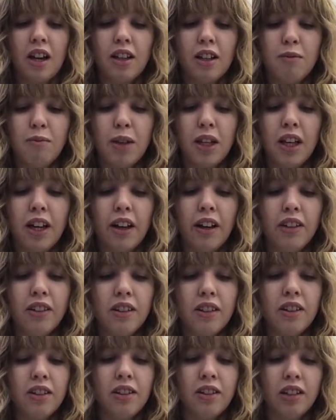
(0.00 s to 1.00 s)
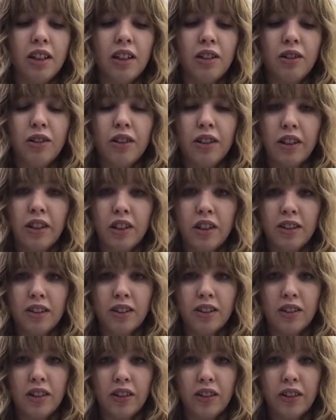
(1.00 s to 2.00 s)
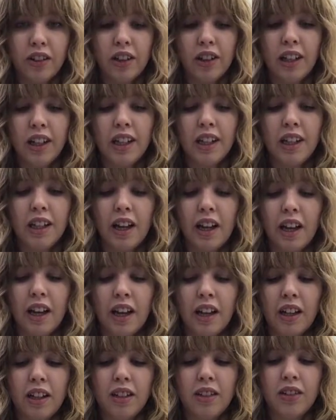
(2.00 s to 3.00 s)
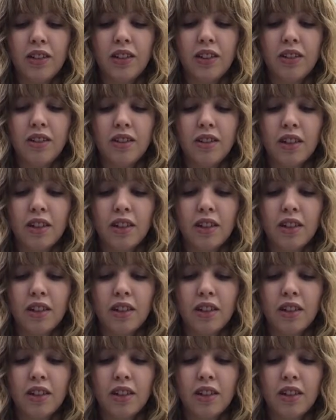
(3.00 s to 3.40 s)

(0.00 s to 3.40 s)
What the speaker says: And then because this needle is still clean and